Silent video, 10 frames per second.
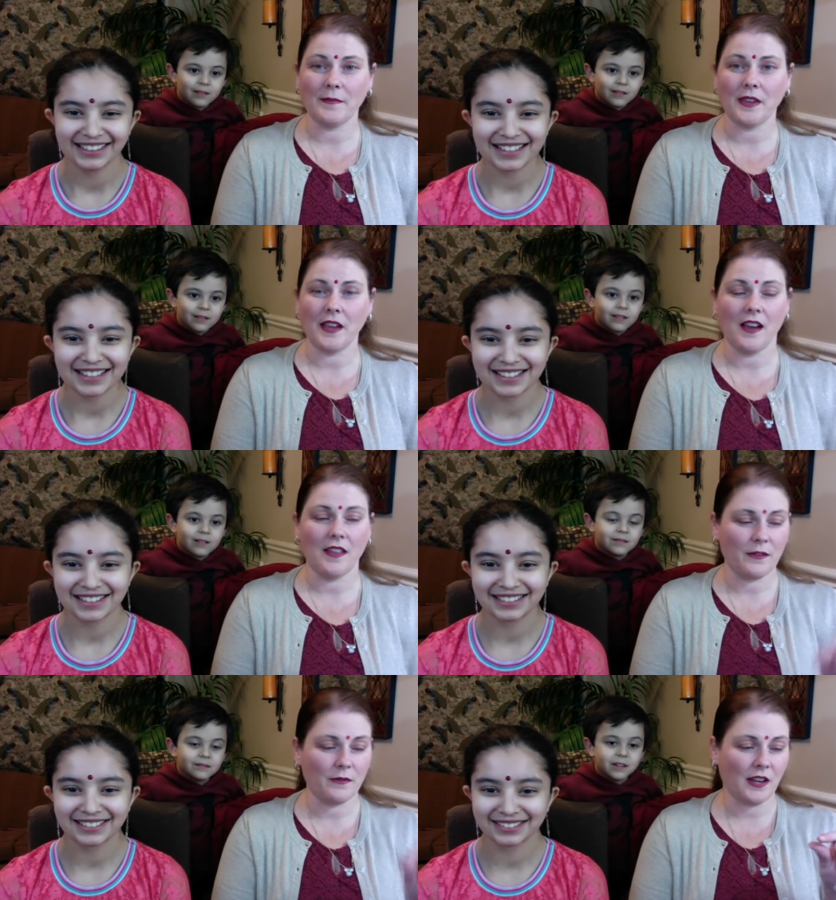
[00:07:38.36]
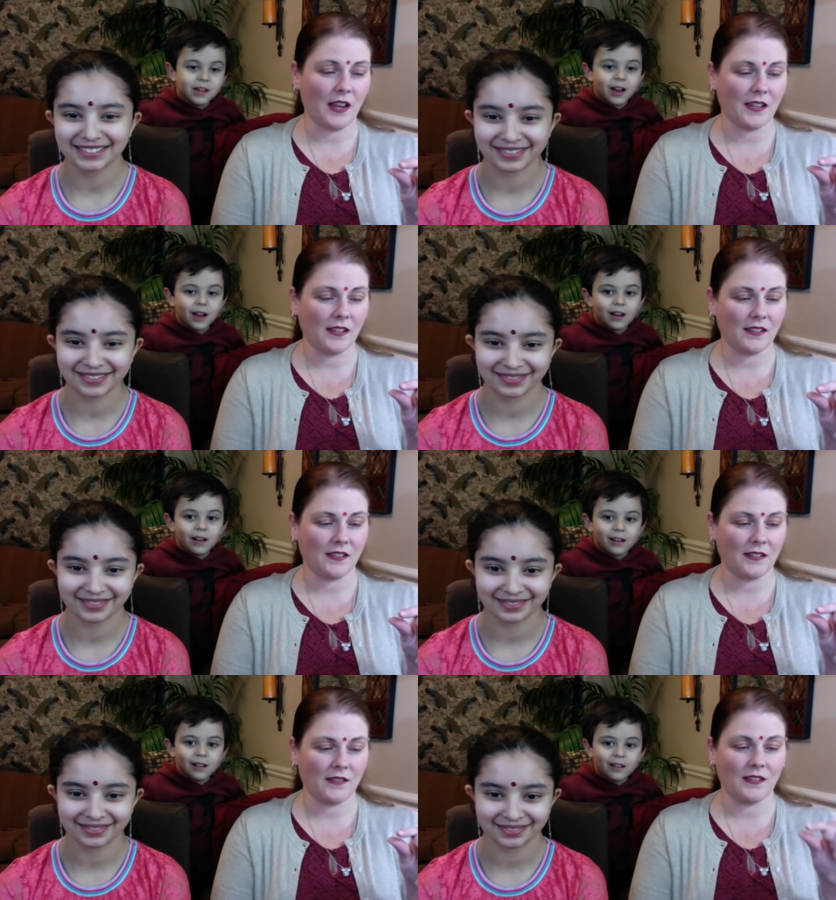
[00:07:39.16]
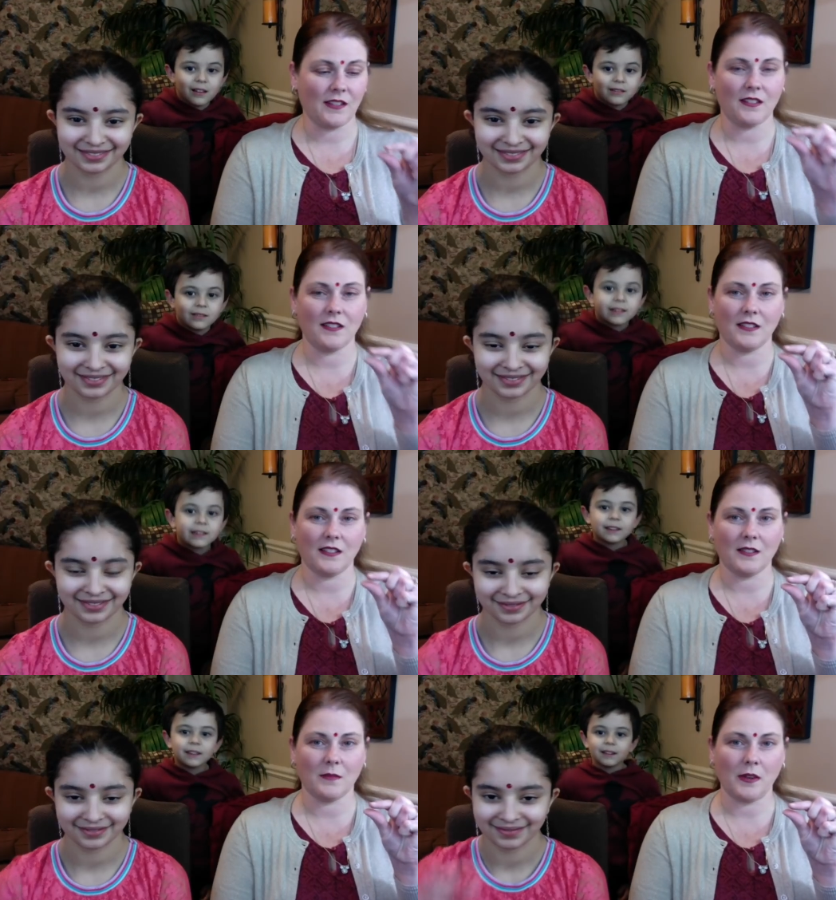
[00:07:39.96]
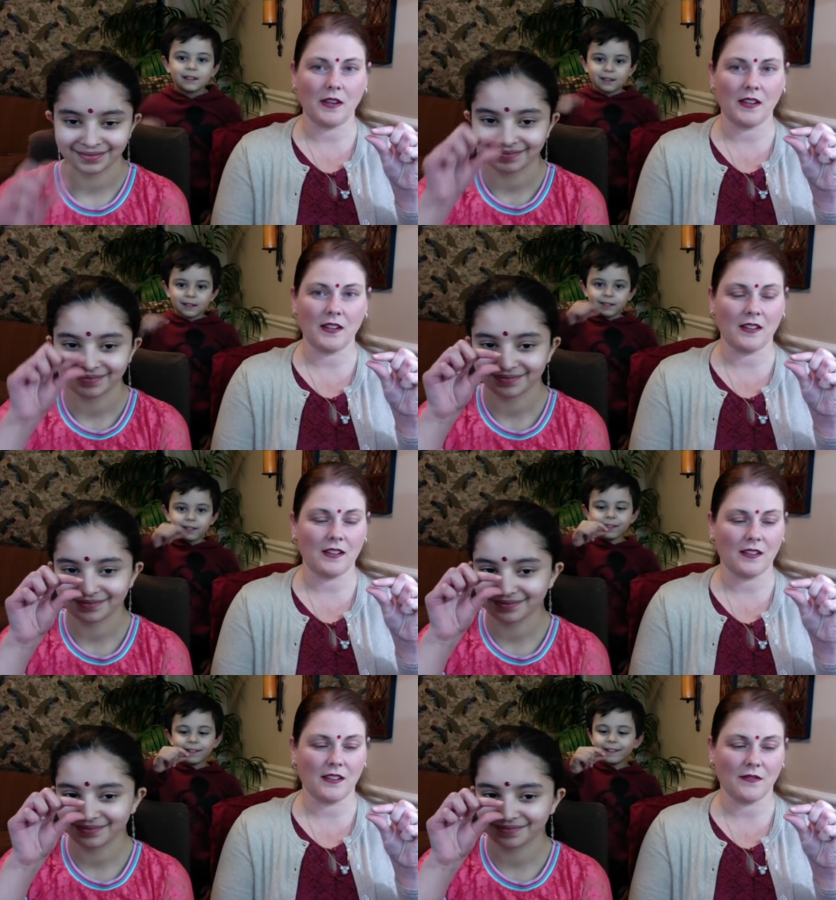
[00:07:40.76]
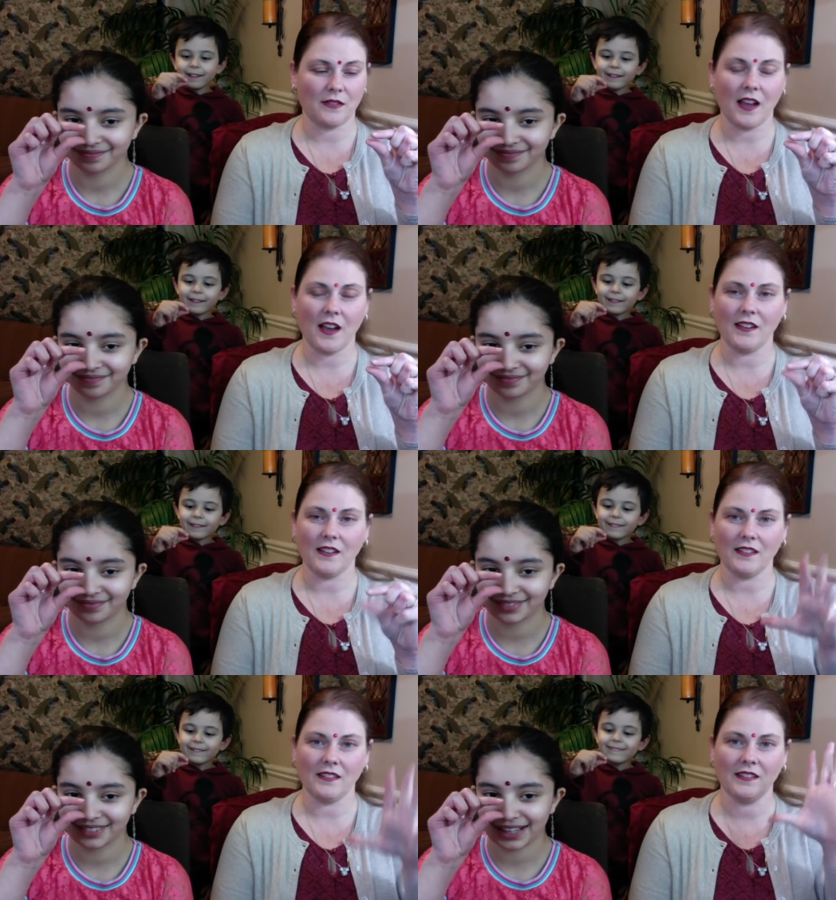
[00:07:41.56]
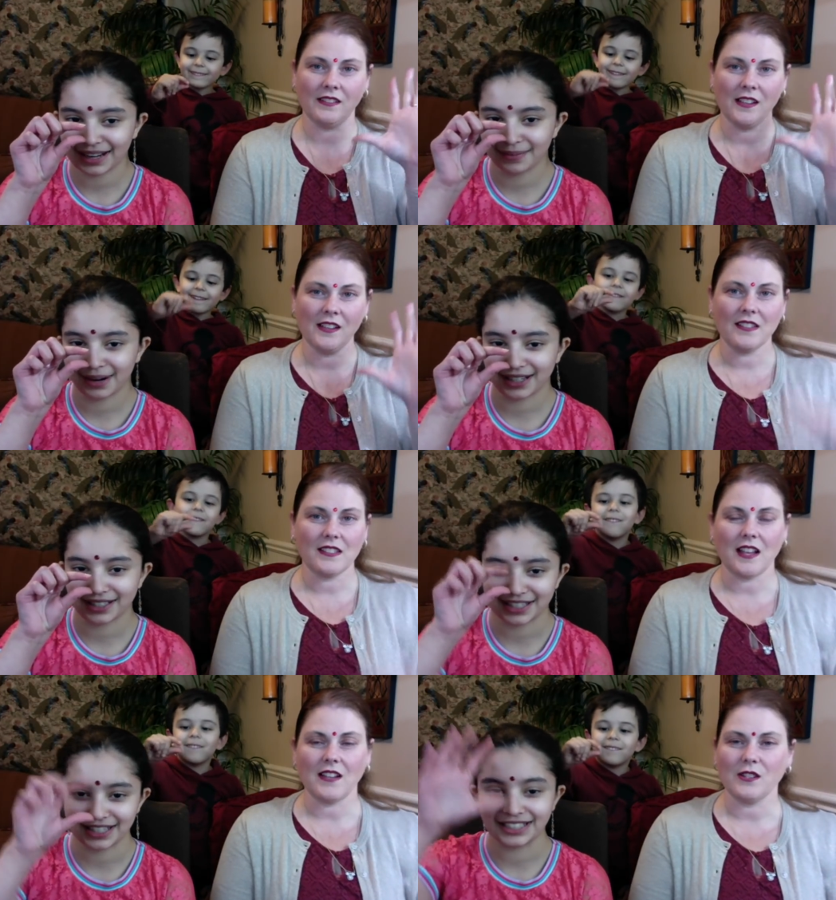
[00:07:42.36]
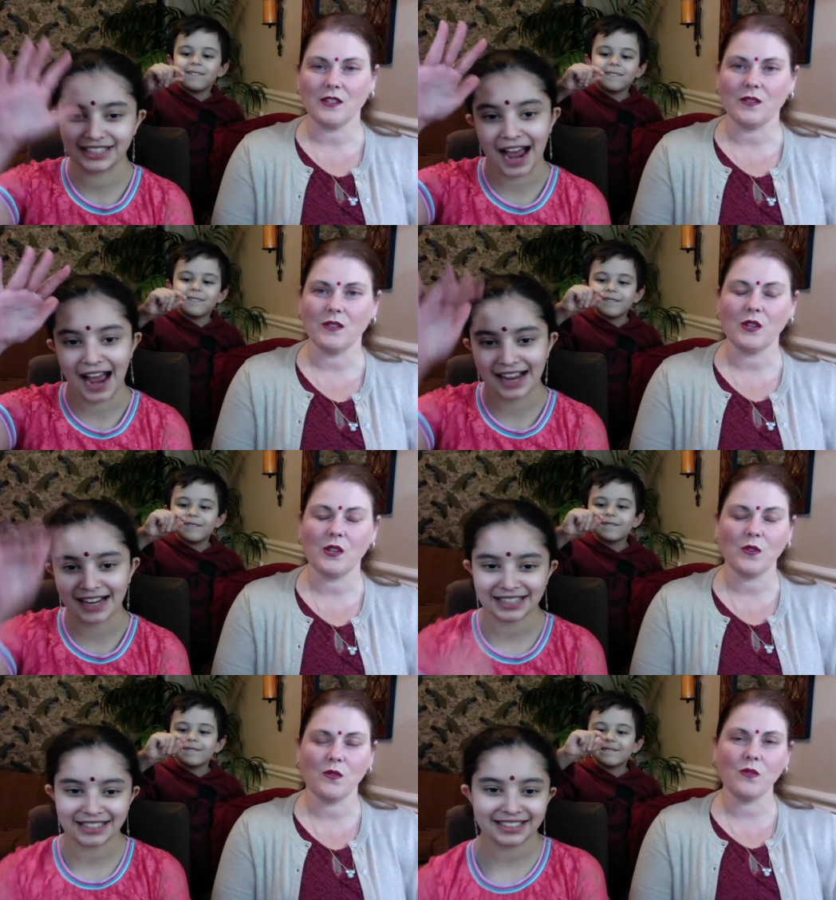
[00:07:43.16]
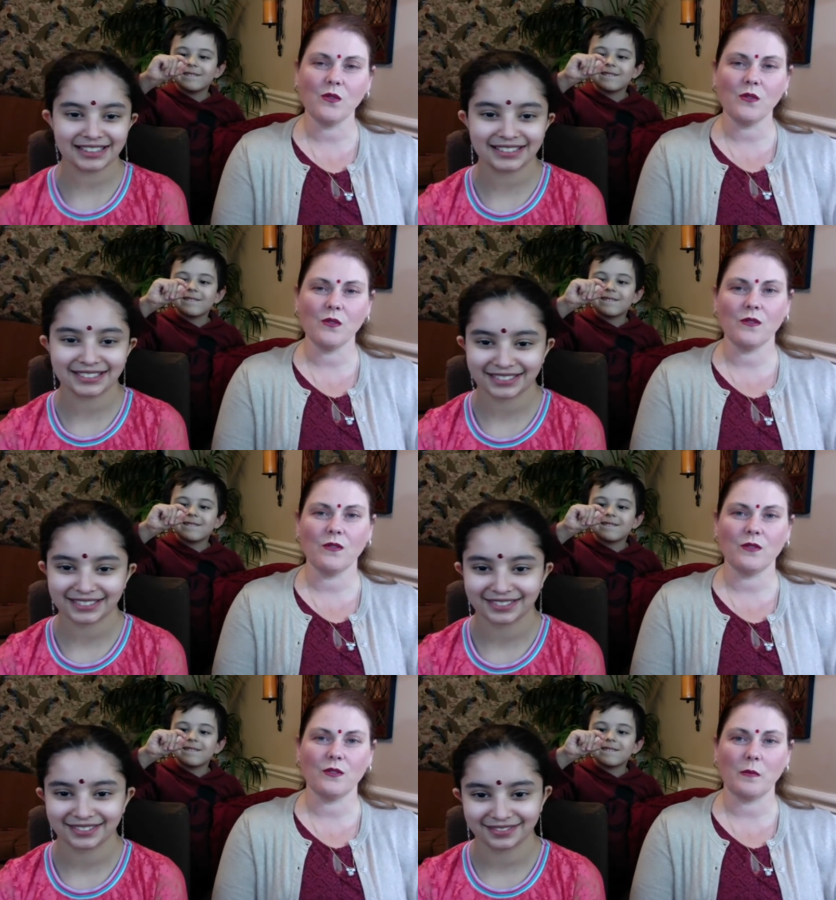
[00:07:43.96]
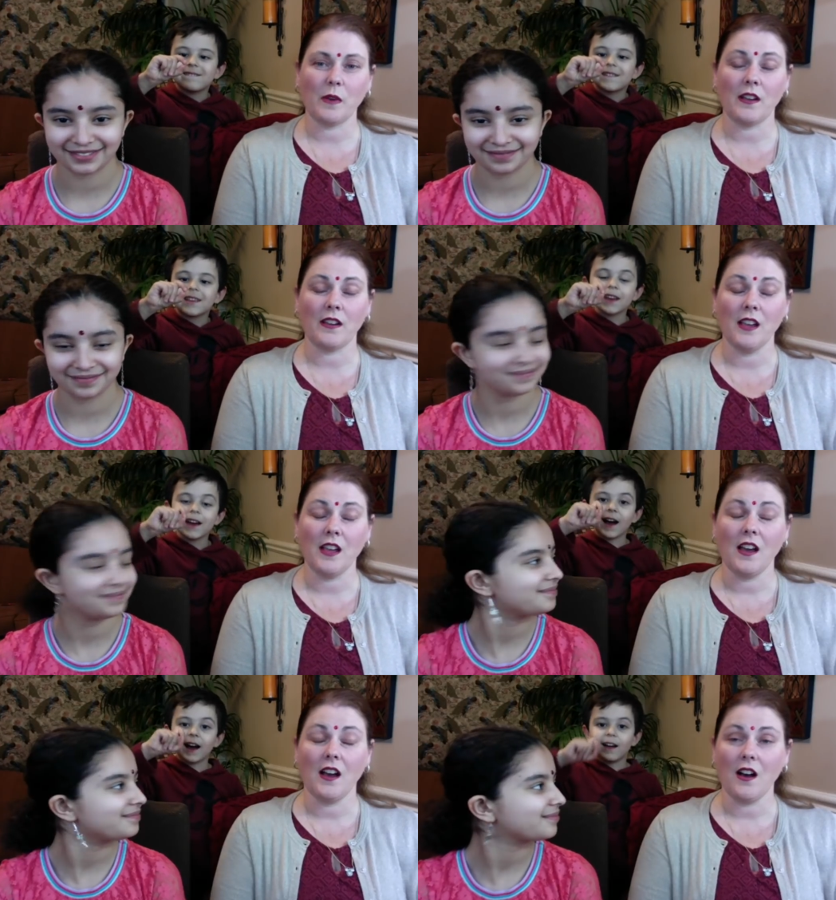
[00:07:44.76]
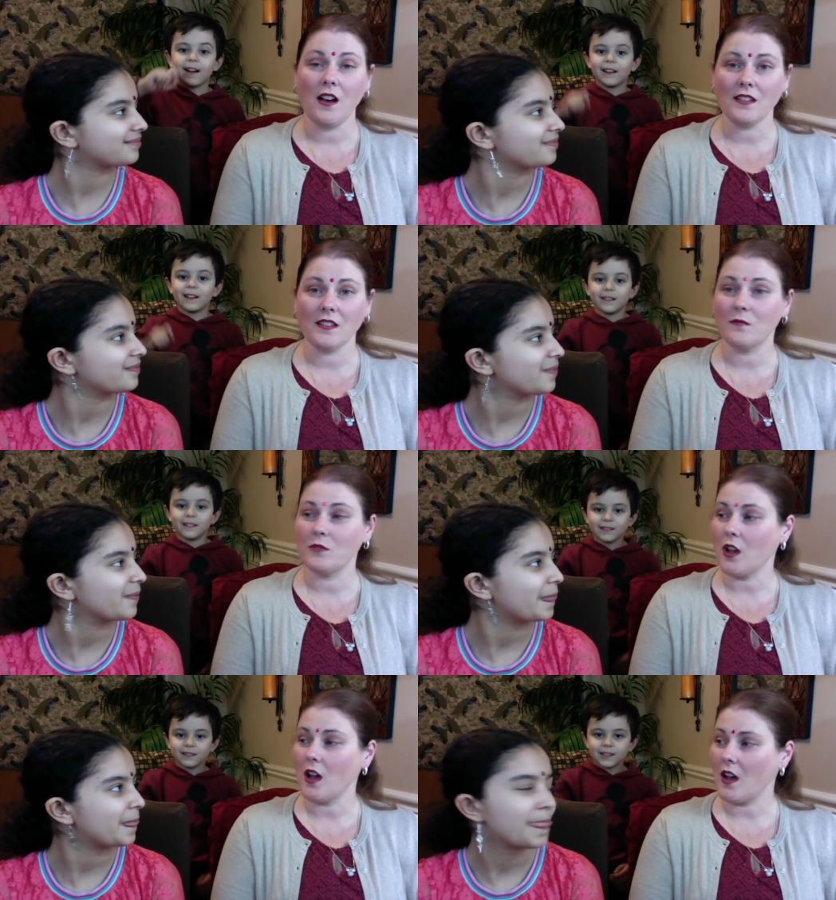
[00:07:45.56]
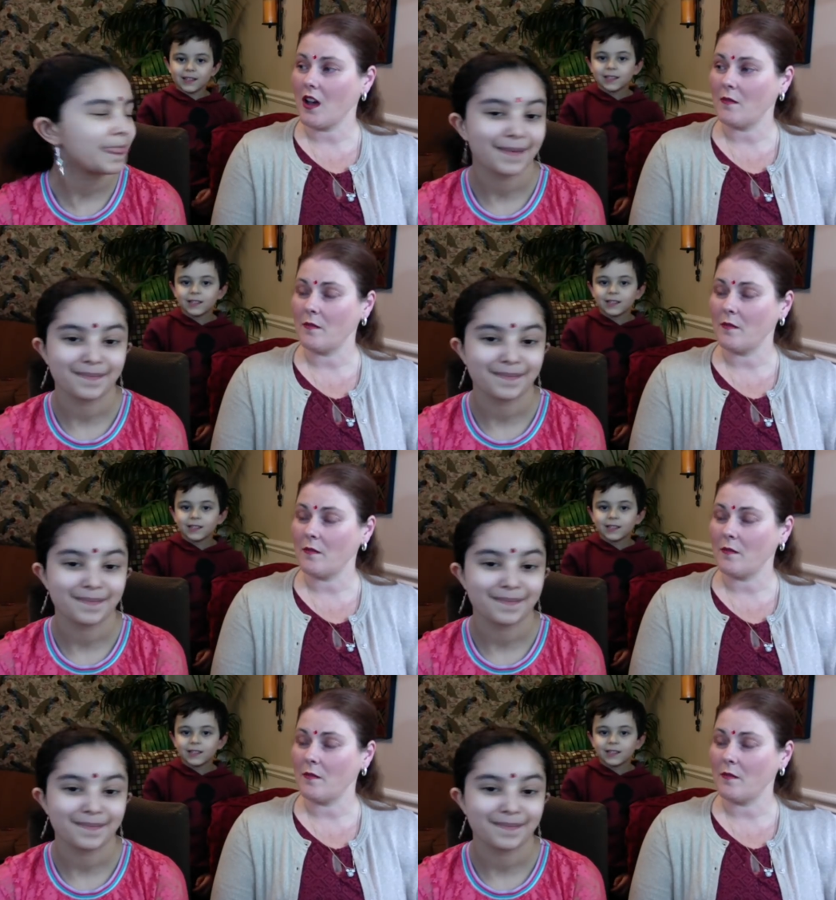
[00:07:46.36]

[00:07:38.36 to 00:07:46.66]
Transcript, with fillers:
Speaker 1: Yeah, they were like yeah. you know this this big, if that, and compared statue to the giant. Was huge, but yeah, awesome job.